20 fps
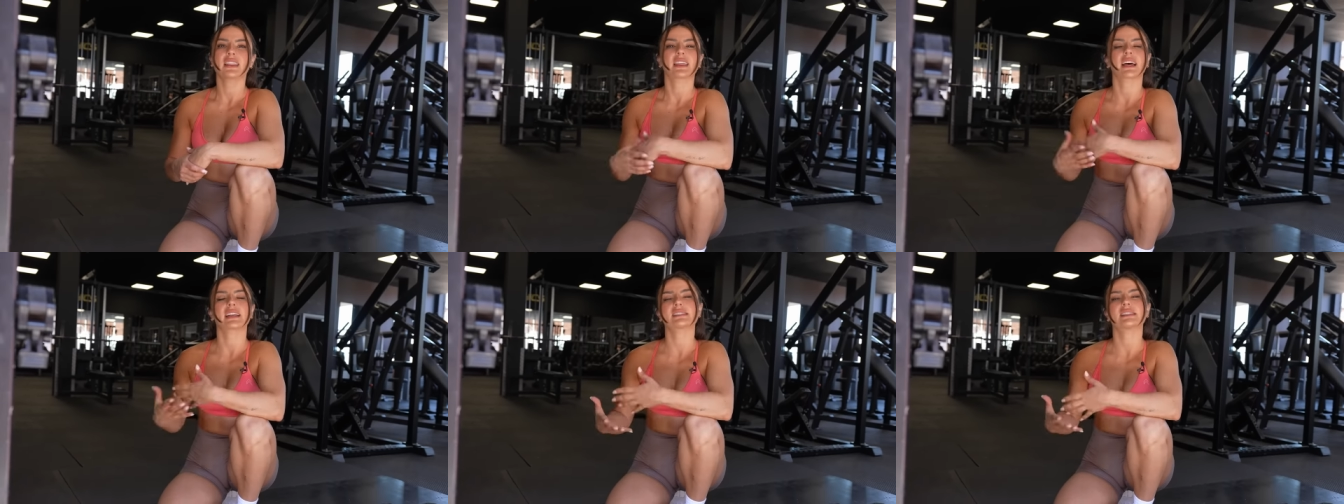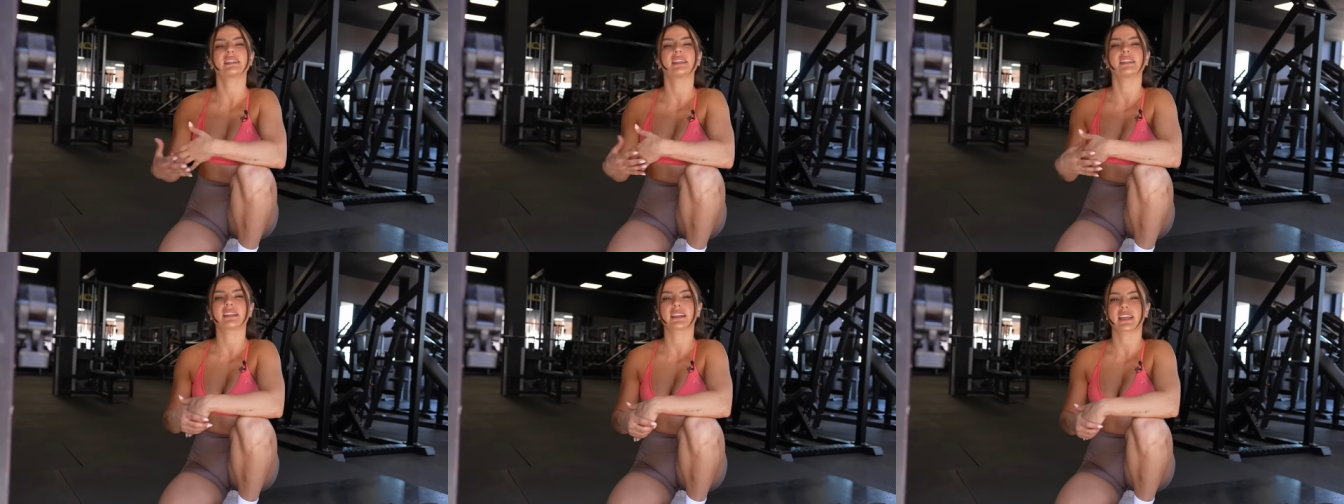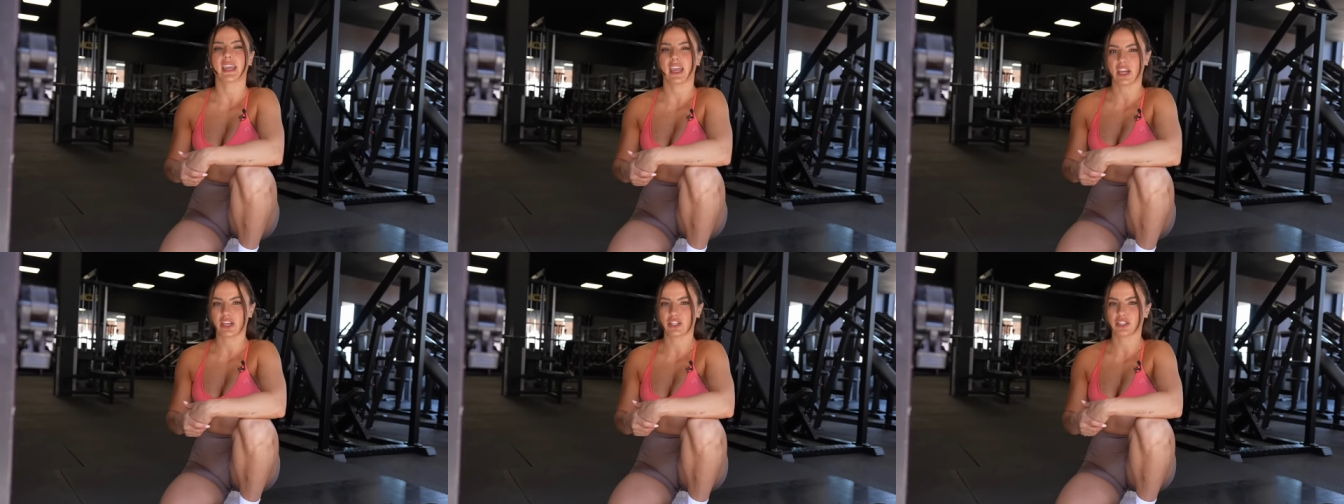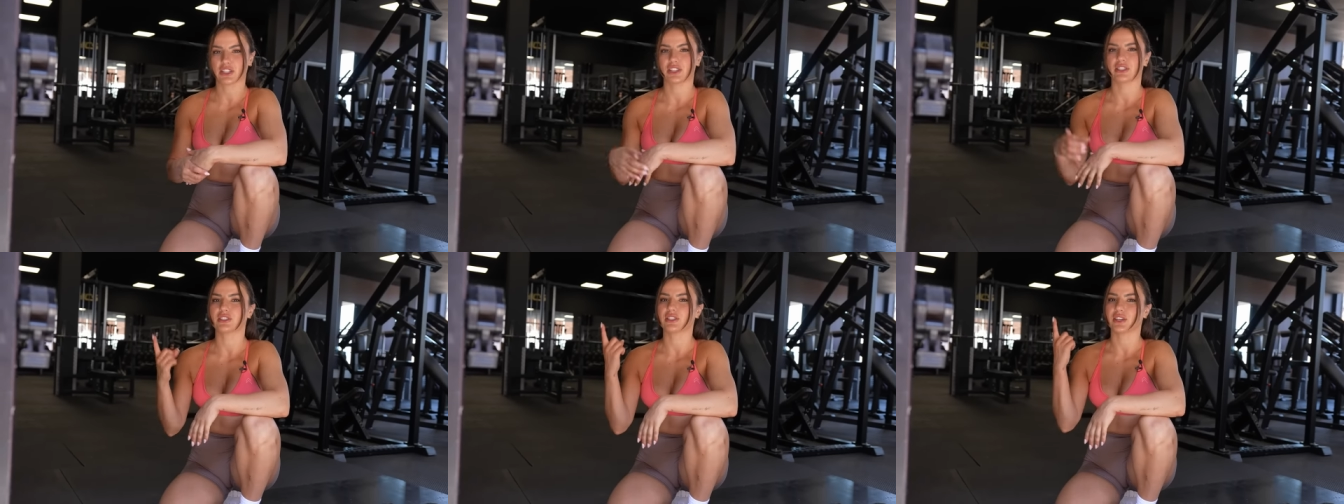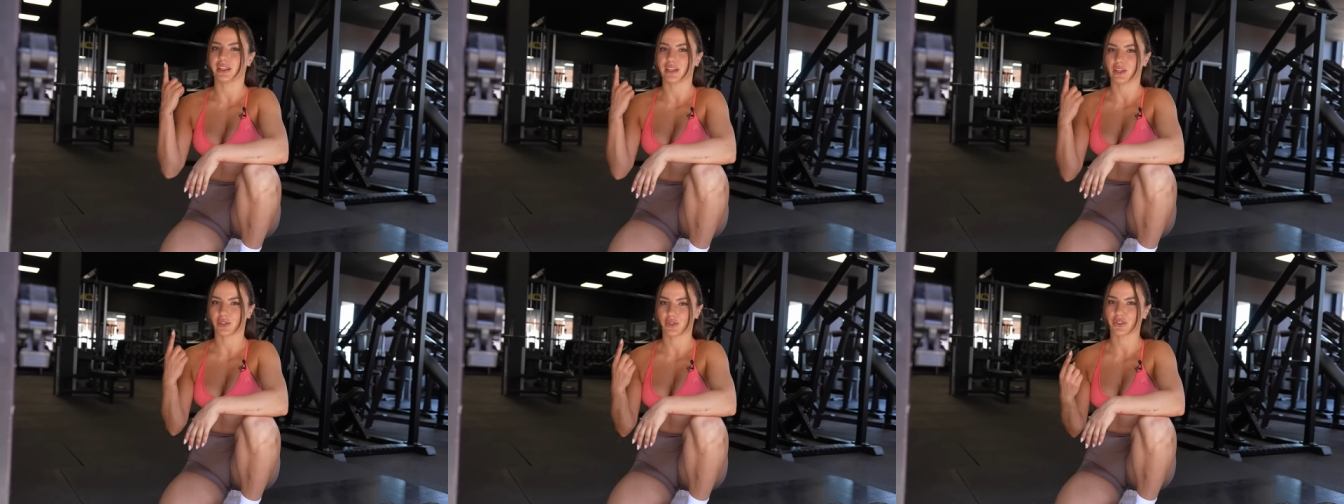that's an indication
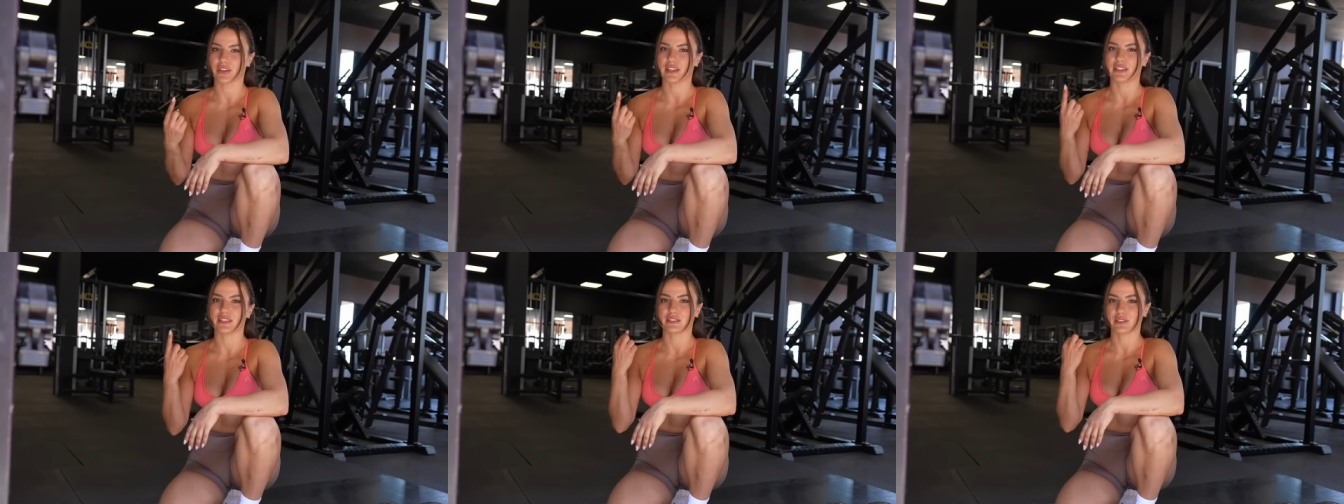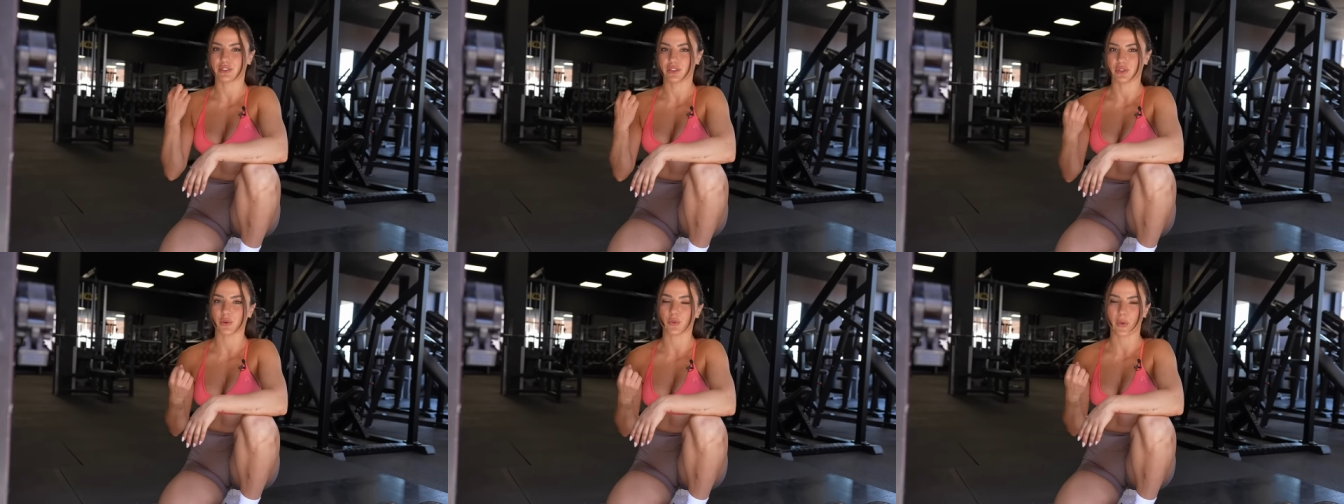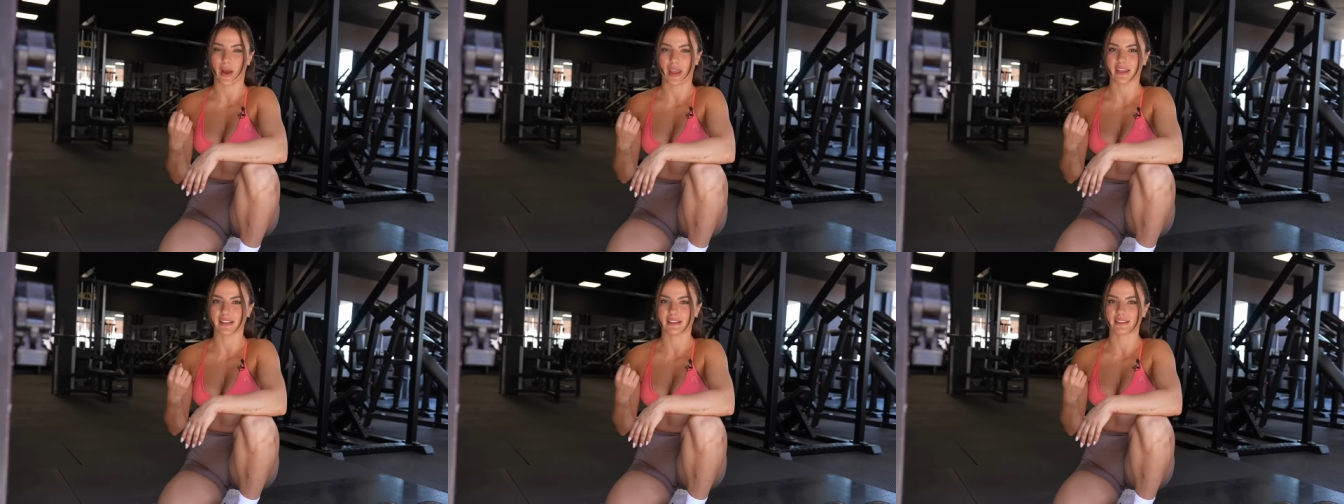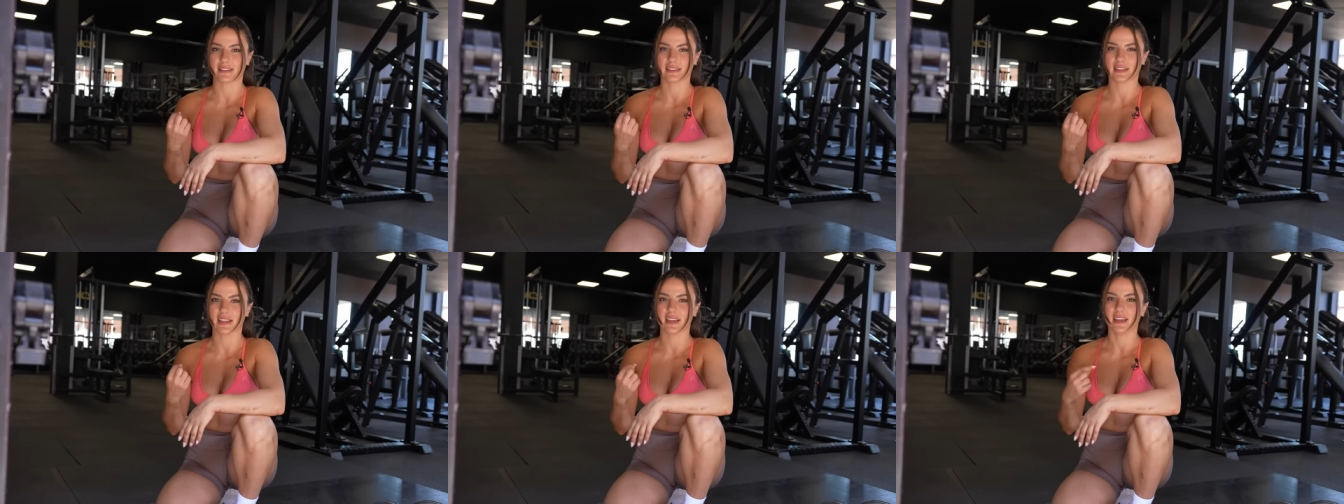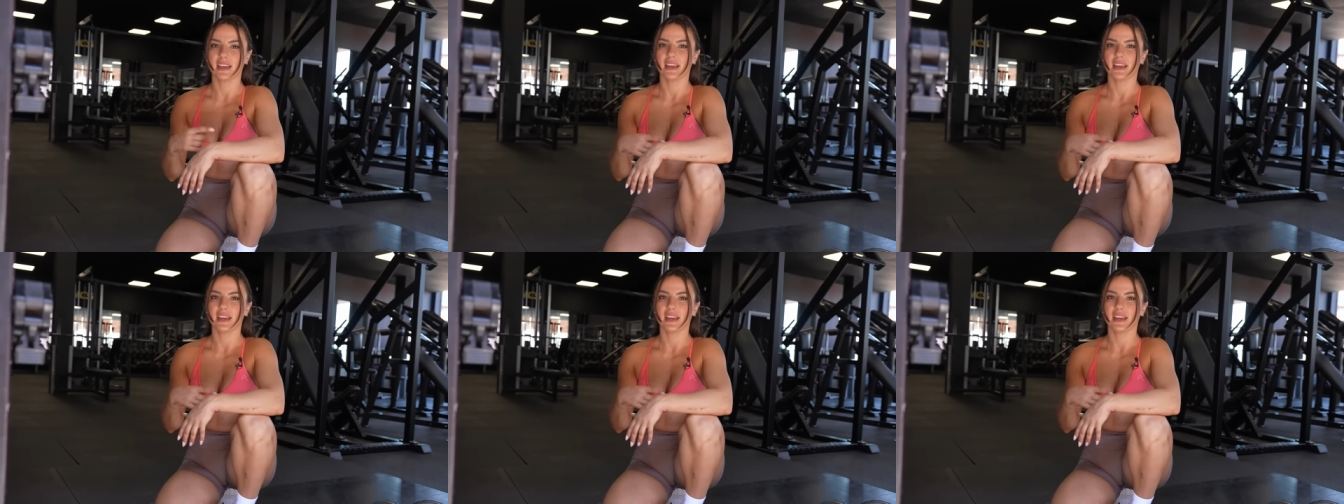to increase your weights.